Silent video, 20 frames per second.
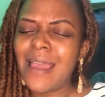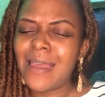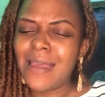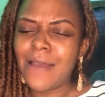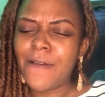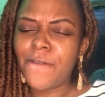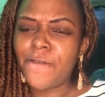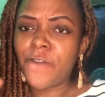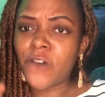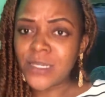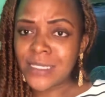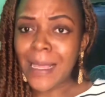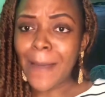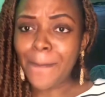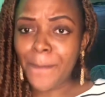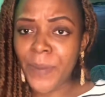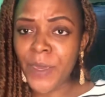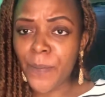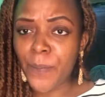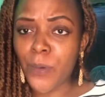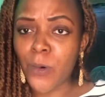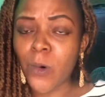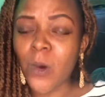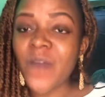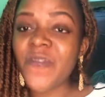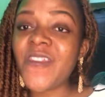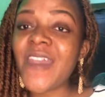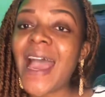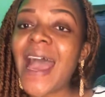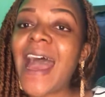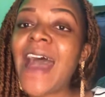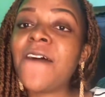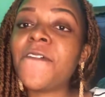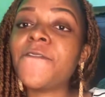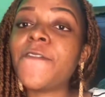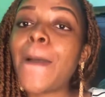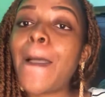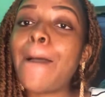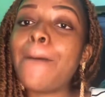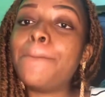For some people, they
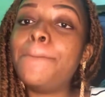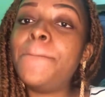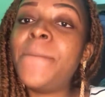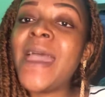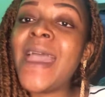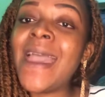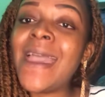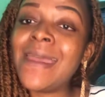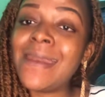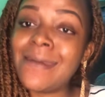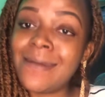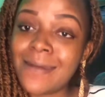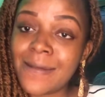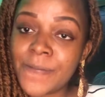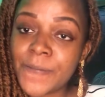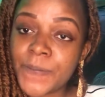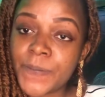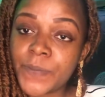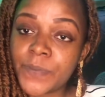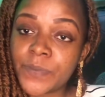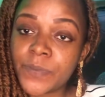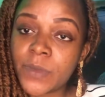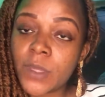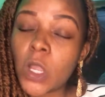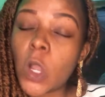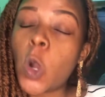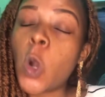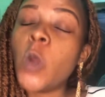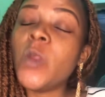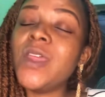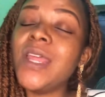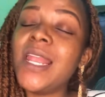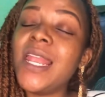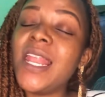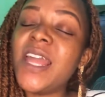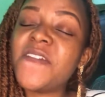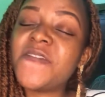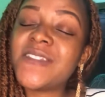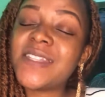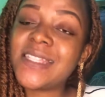have pain on the
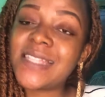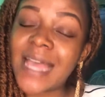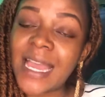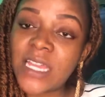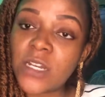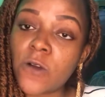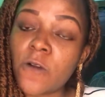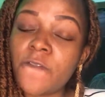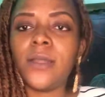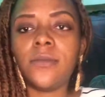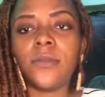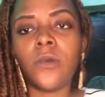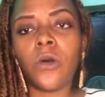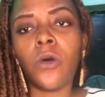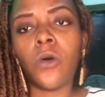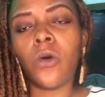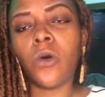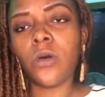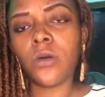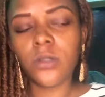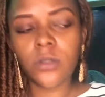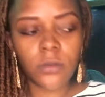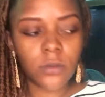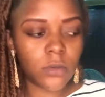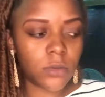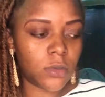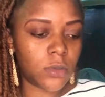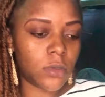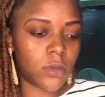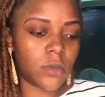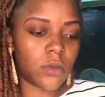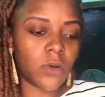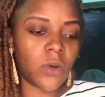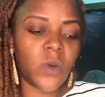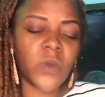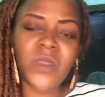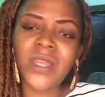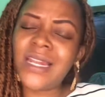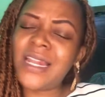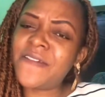left side or
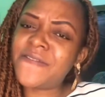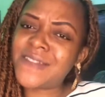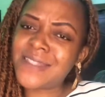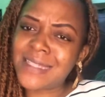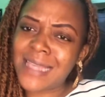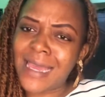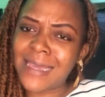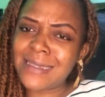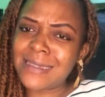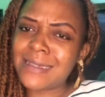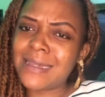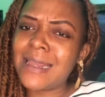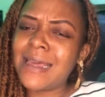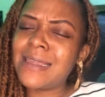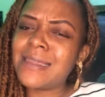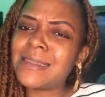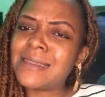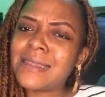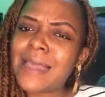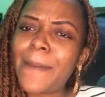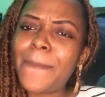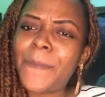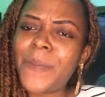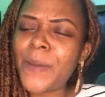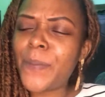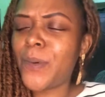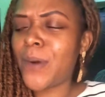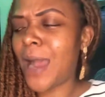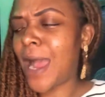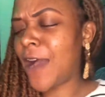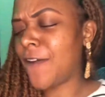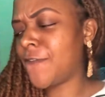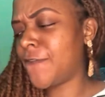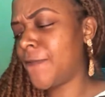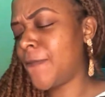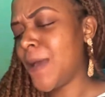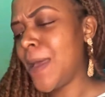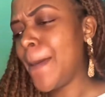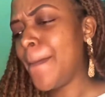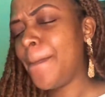on the left side. Some people have
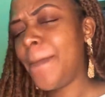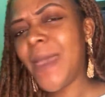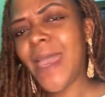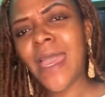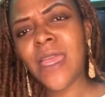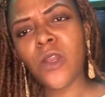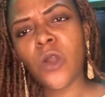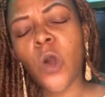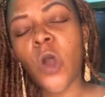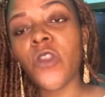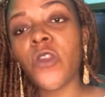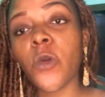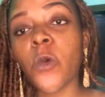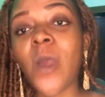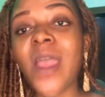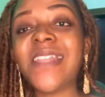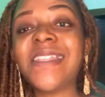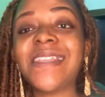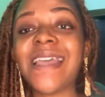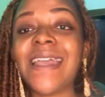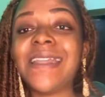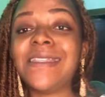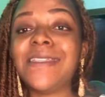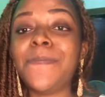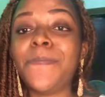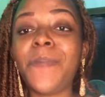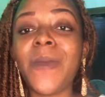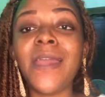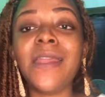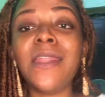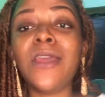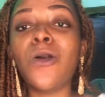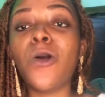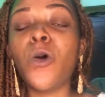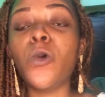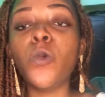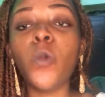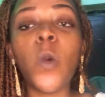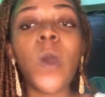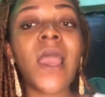pain on the right side, depending
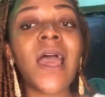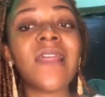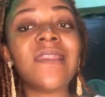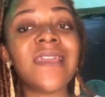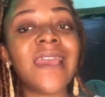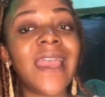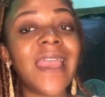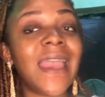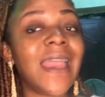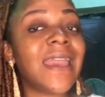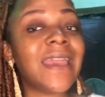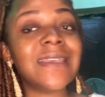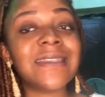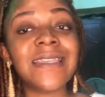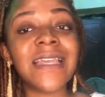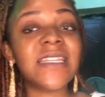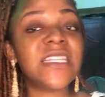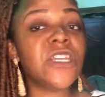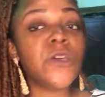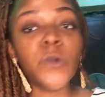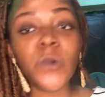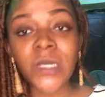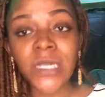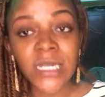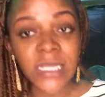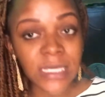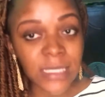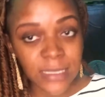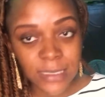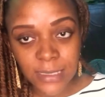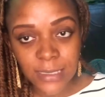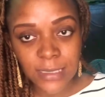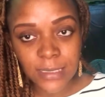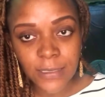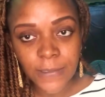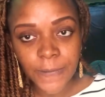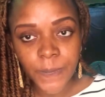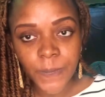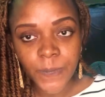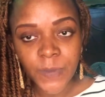on where the egg is getting released.
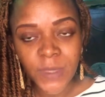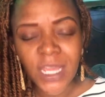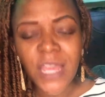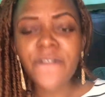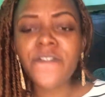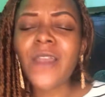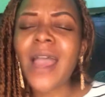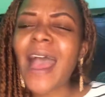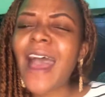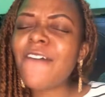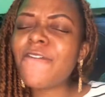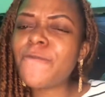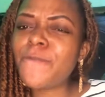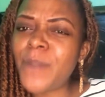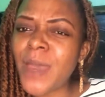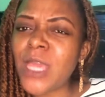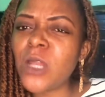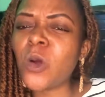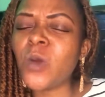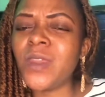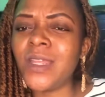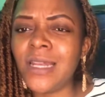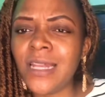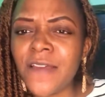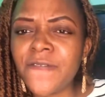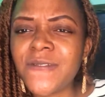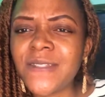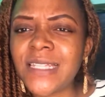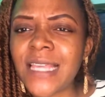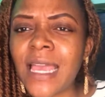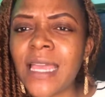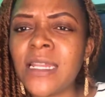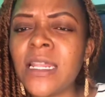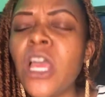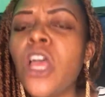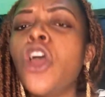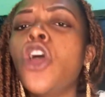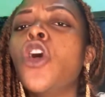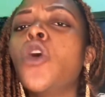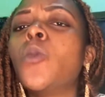If you have pain on the left side,
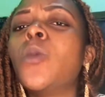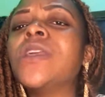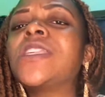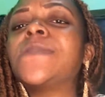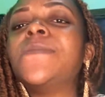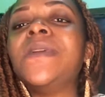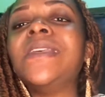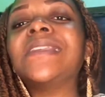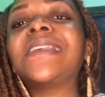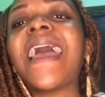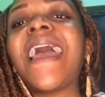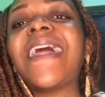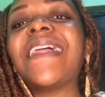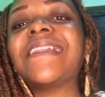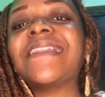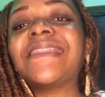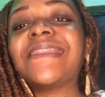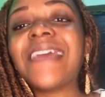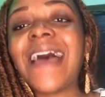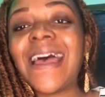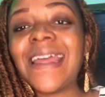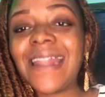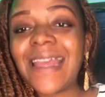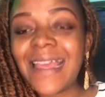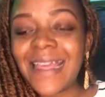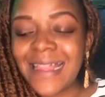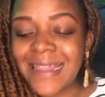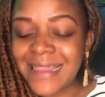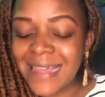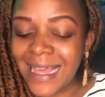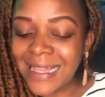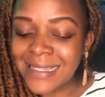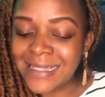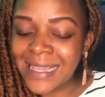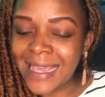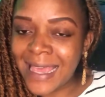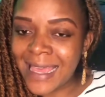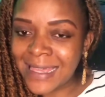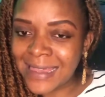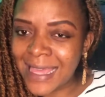which means that
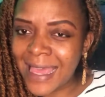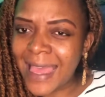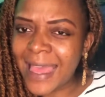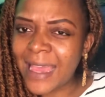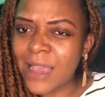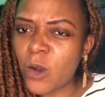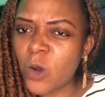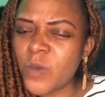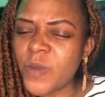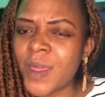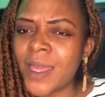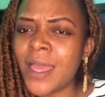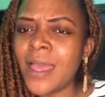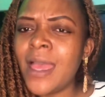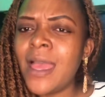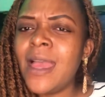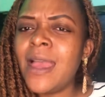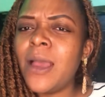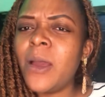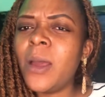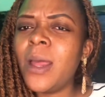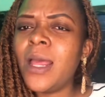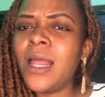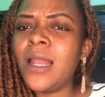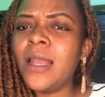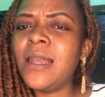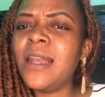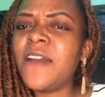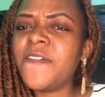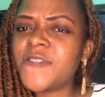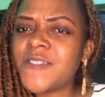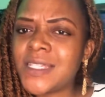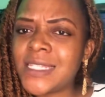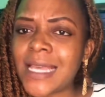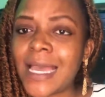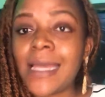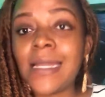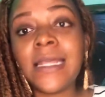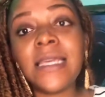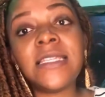the egg on the left
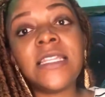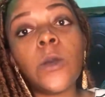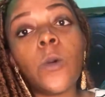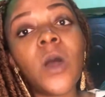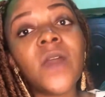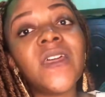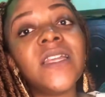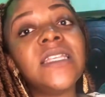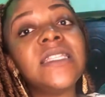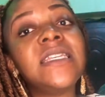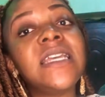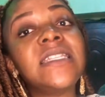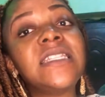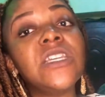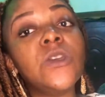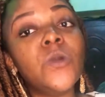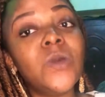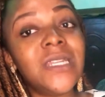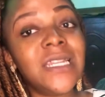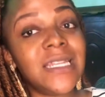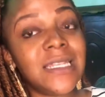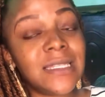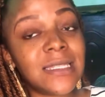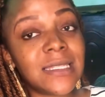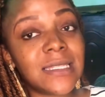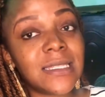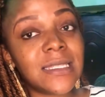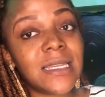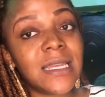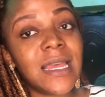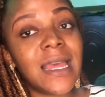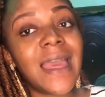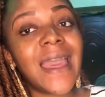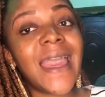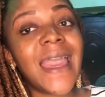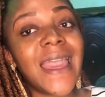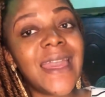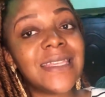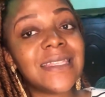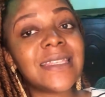side is the one that is getting released,
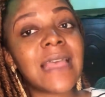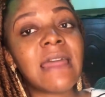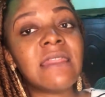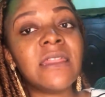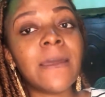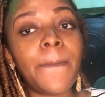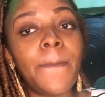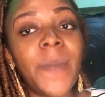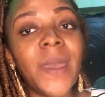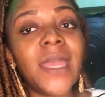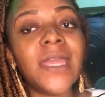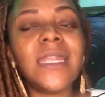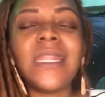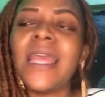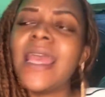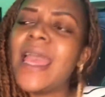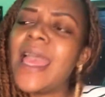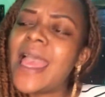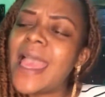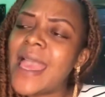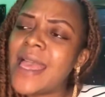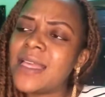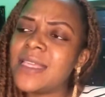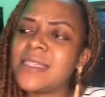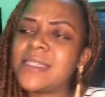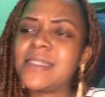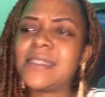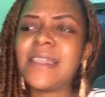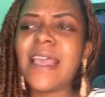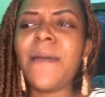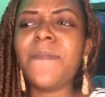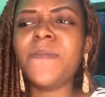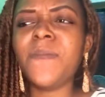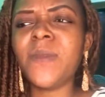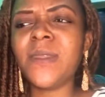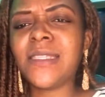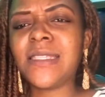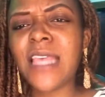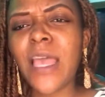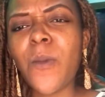hence the pain.
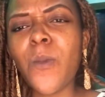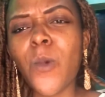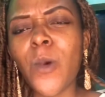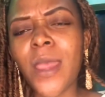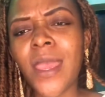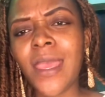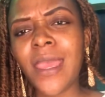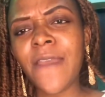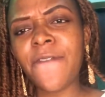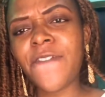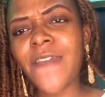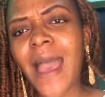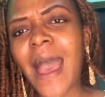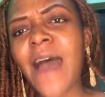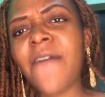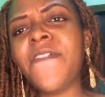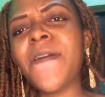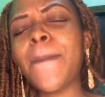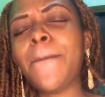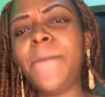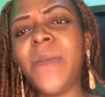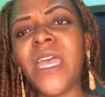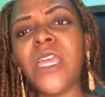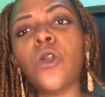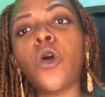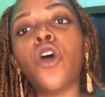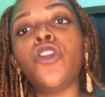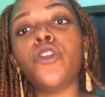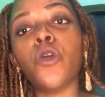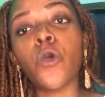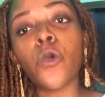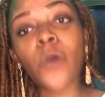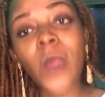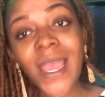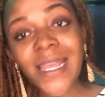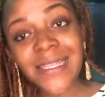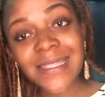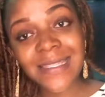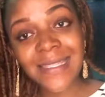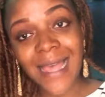Same way, if you're having pain on the
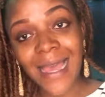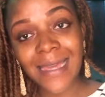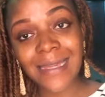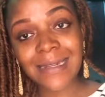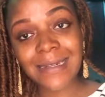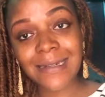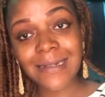right side,